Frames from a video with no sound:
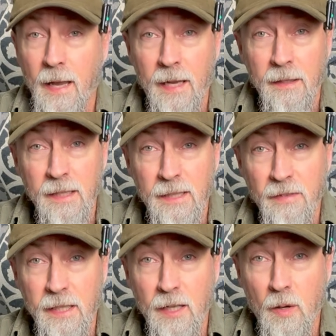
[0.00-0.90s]
And in this
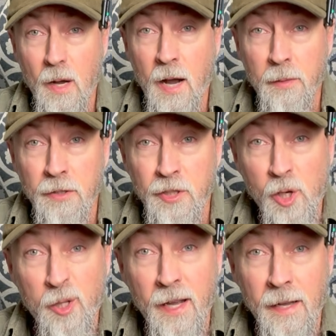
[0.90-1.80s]
video, I want to show
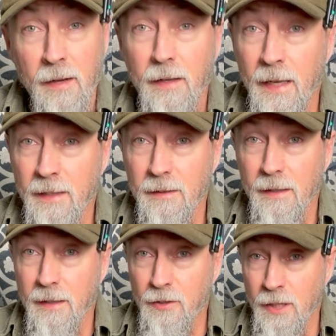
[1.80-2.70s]
you how
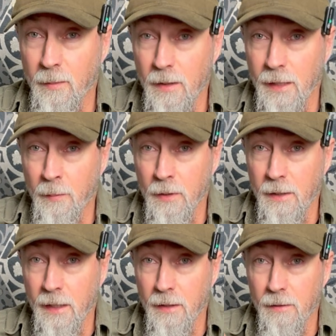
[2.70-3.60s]
easily and cheaply I put
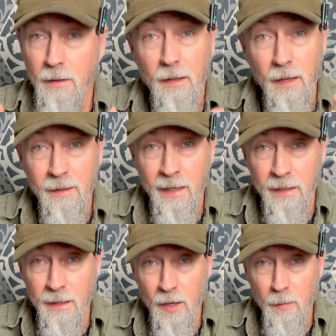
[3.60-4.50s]
together a
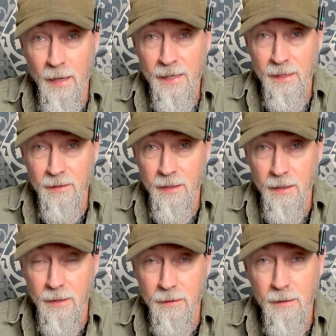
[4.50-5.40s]
$10 blackout
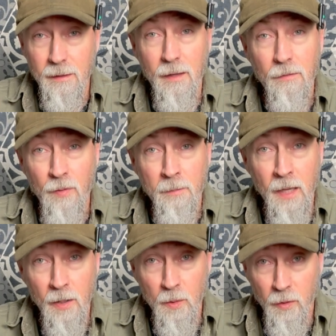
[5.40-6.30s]
kit from my
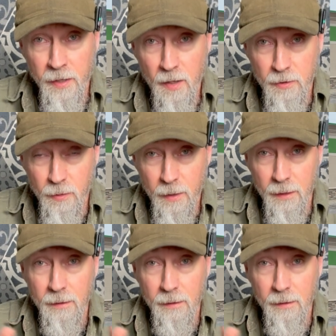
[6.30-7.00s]
local Dollar Tree.